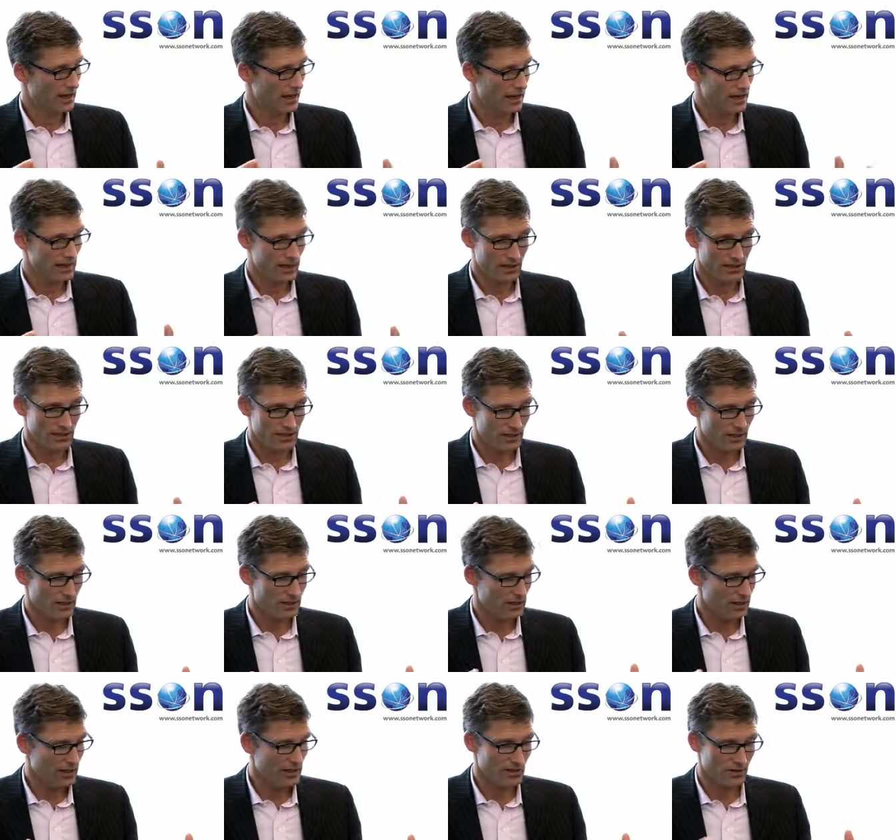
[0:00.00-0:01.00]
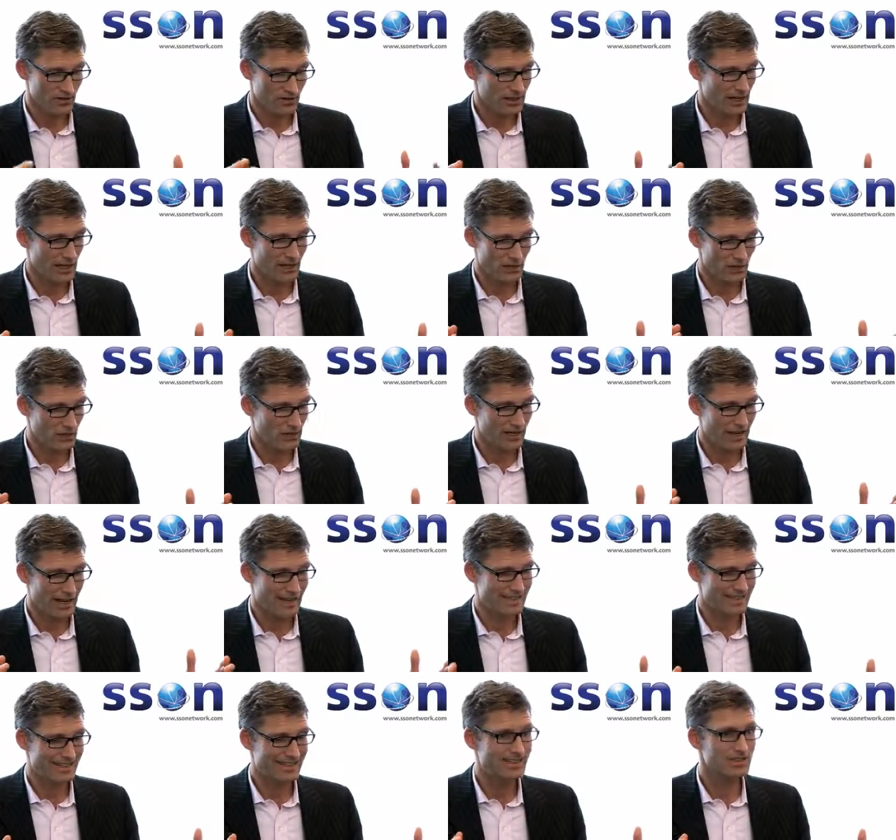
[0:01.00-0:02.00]
And they see shared service and outsourcing
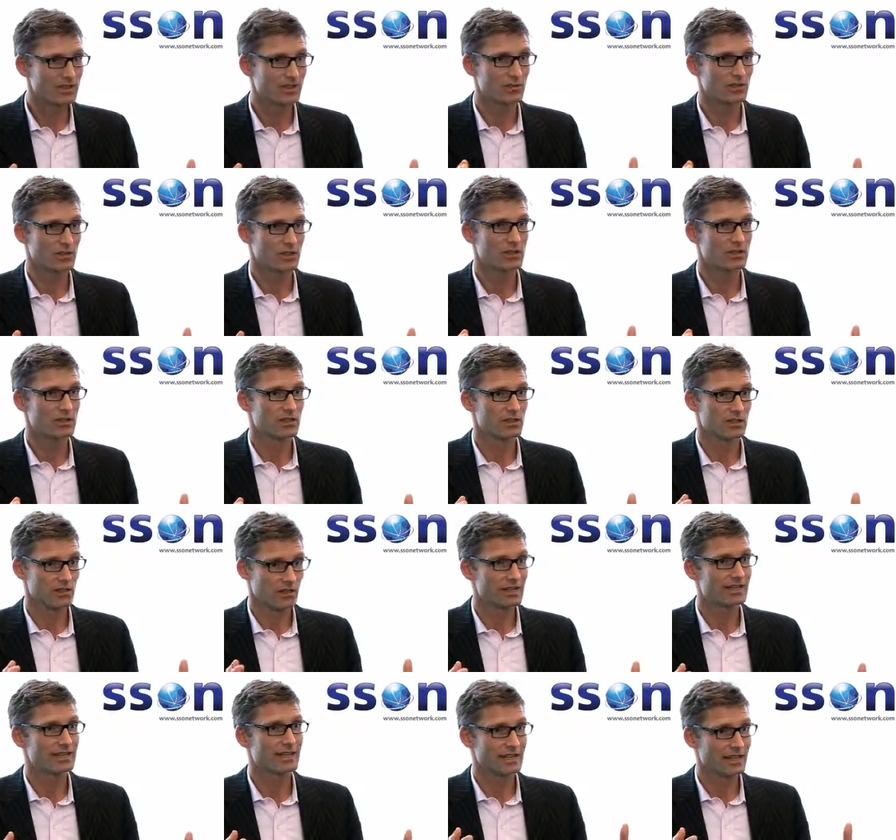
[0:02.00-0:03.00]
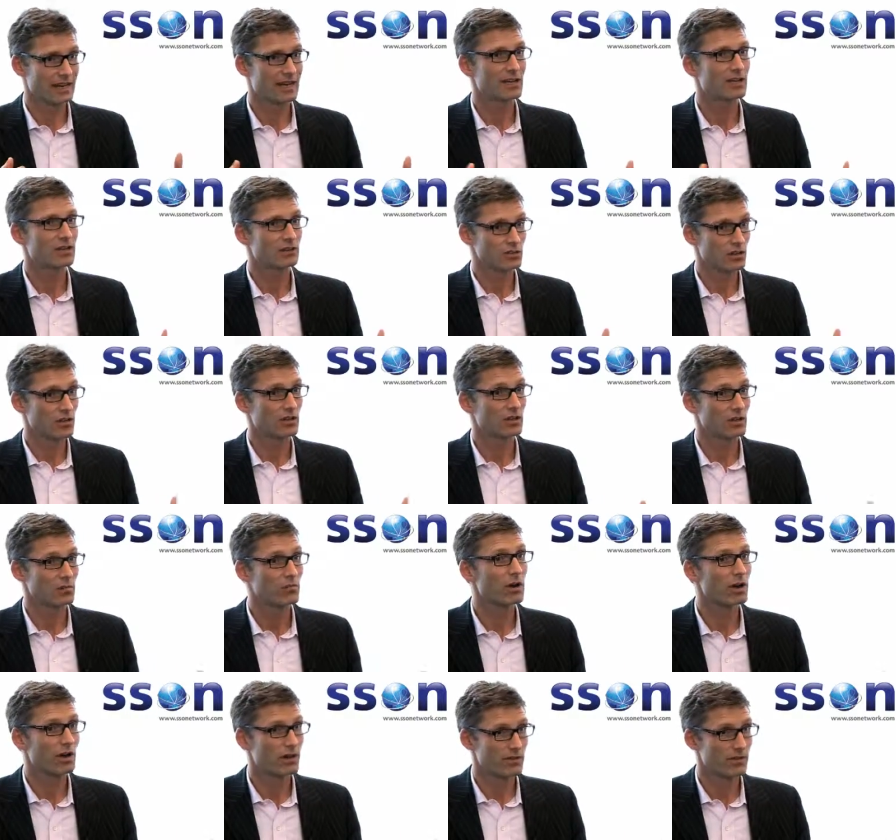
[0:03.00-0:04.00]
as an instrument to actually gain control and
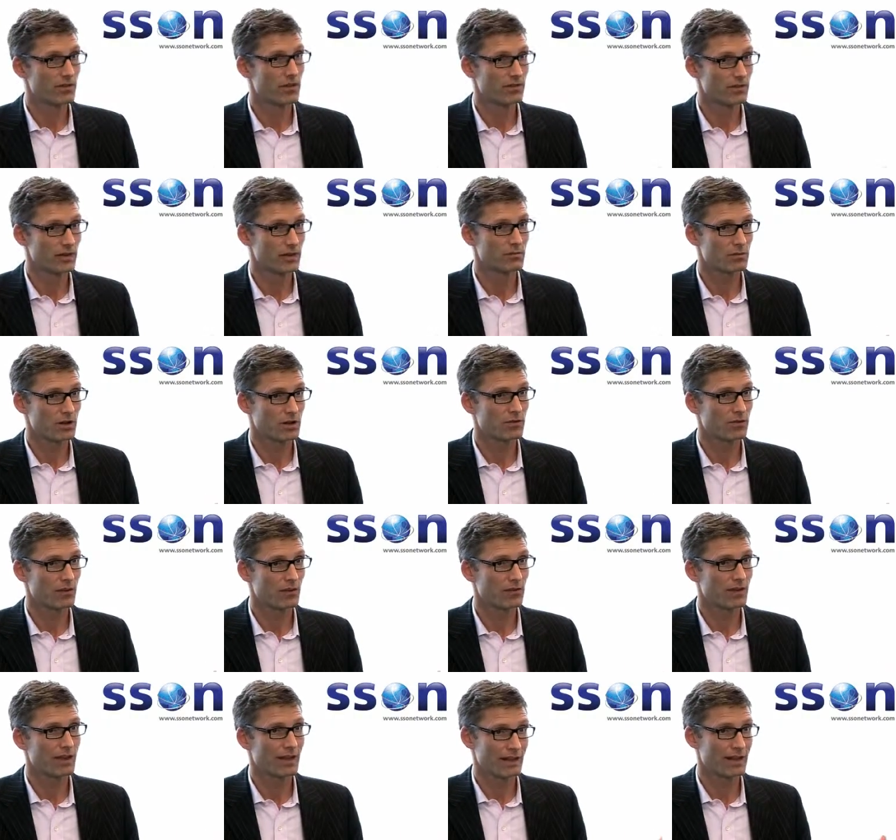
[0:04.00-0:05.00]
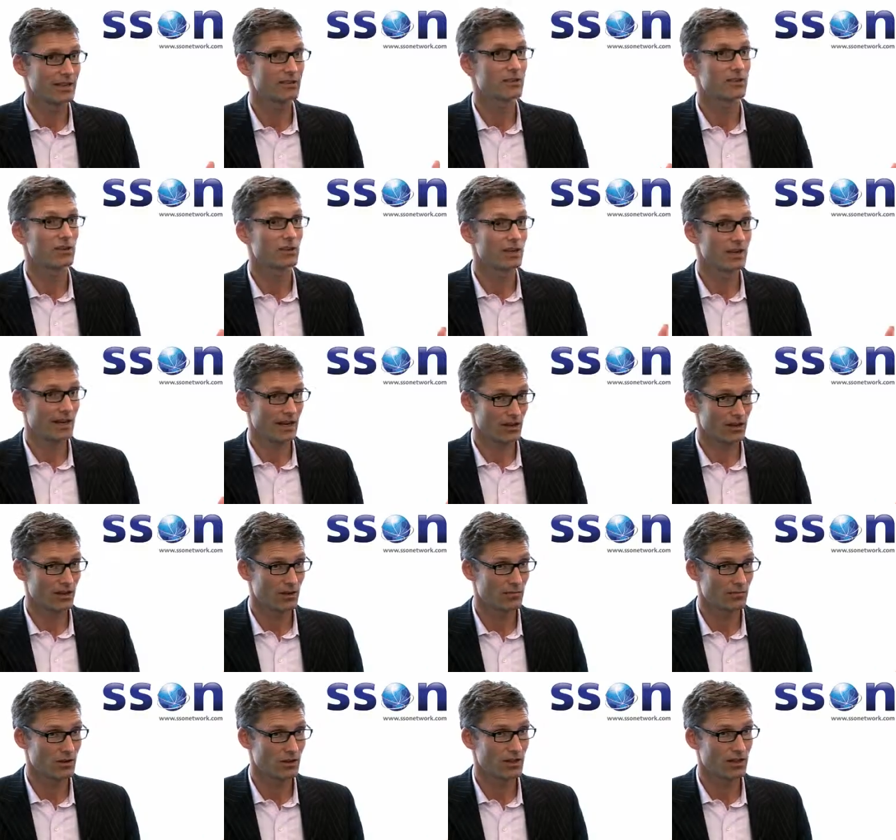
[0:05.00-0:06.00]
compliance over that process. And that's a good
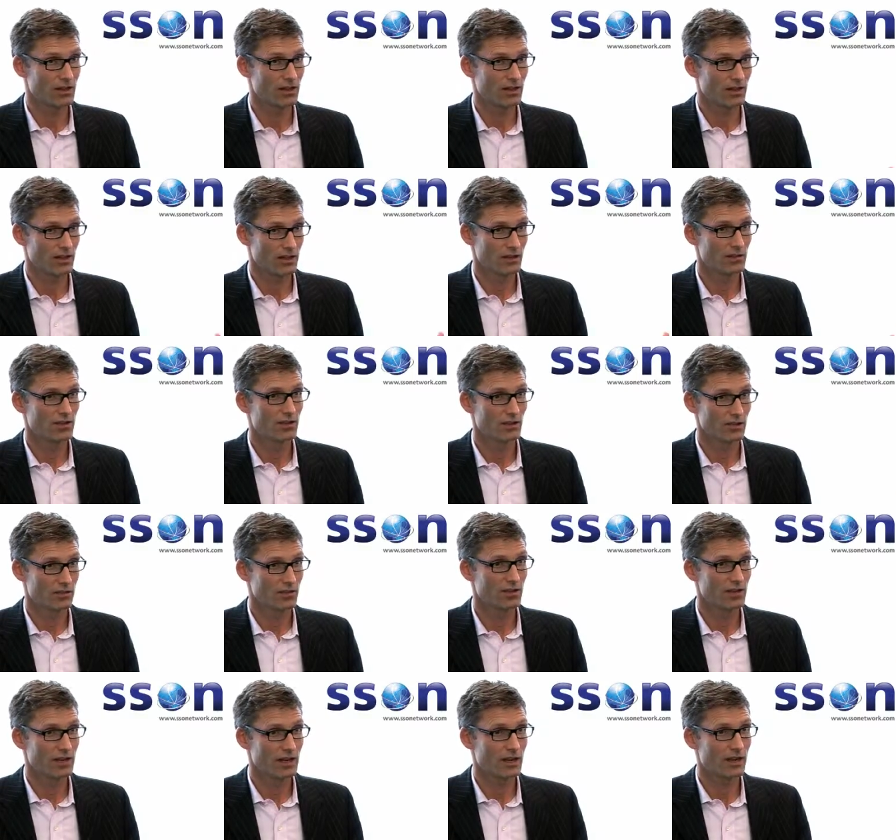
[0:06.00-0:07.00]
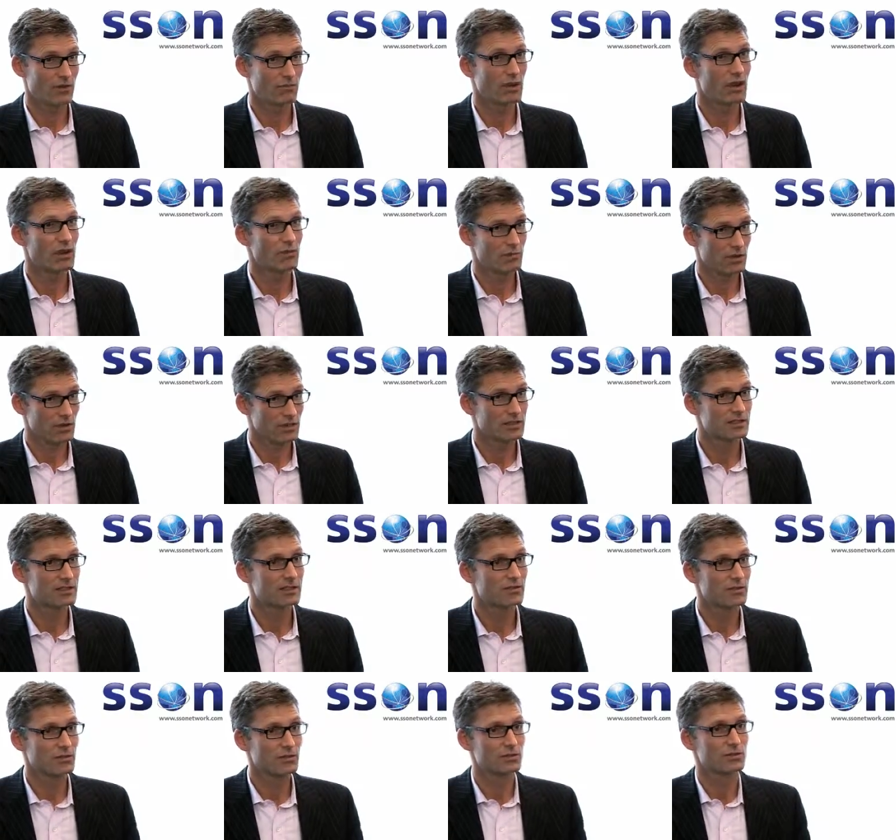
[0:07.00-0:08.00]
outcome. That's, that's a good outcome, but it's
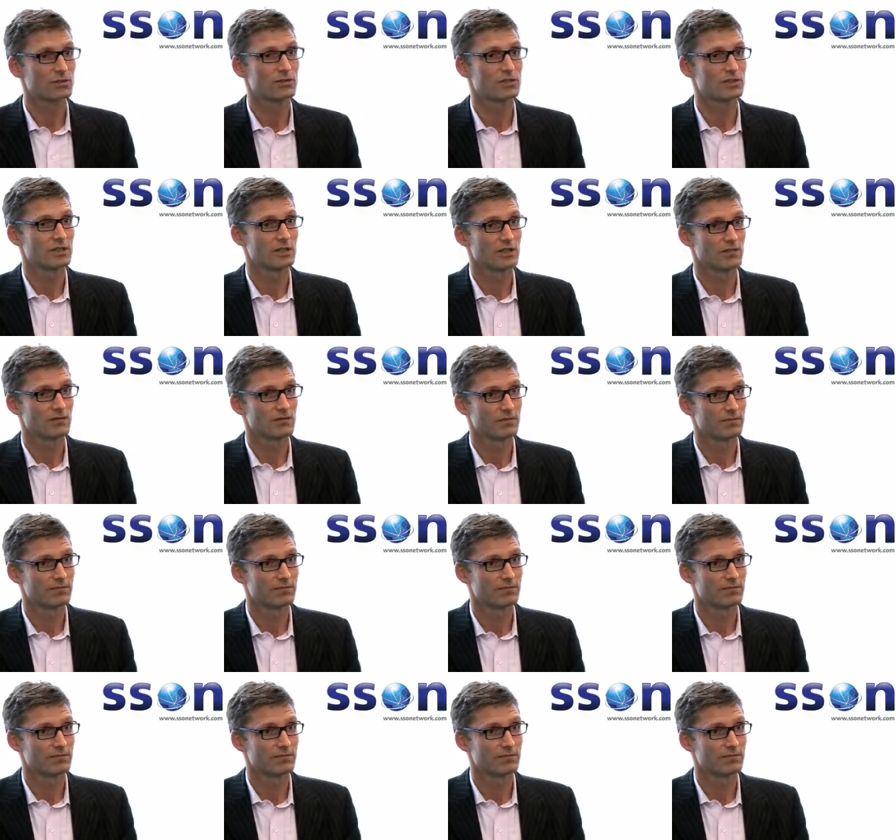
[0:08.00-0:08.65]
difficult to achieve.